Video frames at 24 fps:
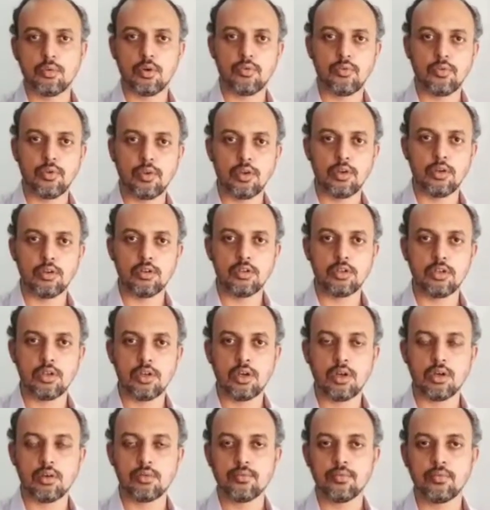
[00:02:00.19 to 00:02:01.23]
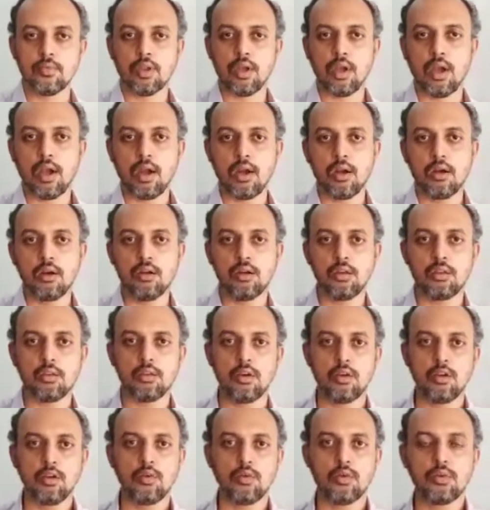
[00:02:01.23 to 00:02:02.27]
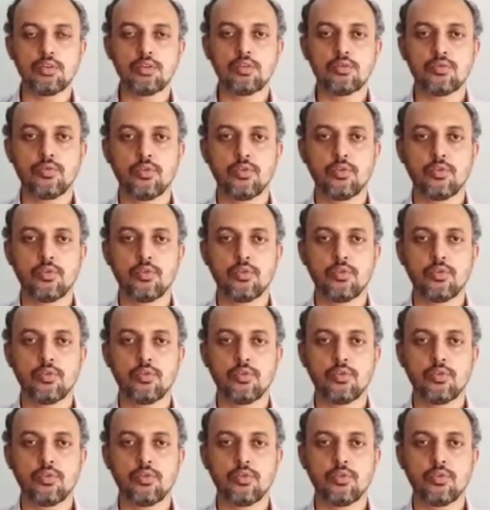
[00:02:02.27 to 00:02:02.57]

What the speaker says: of inertia, and the Newton's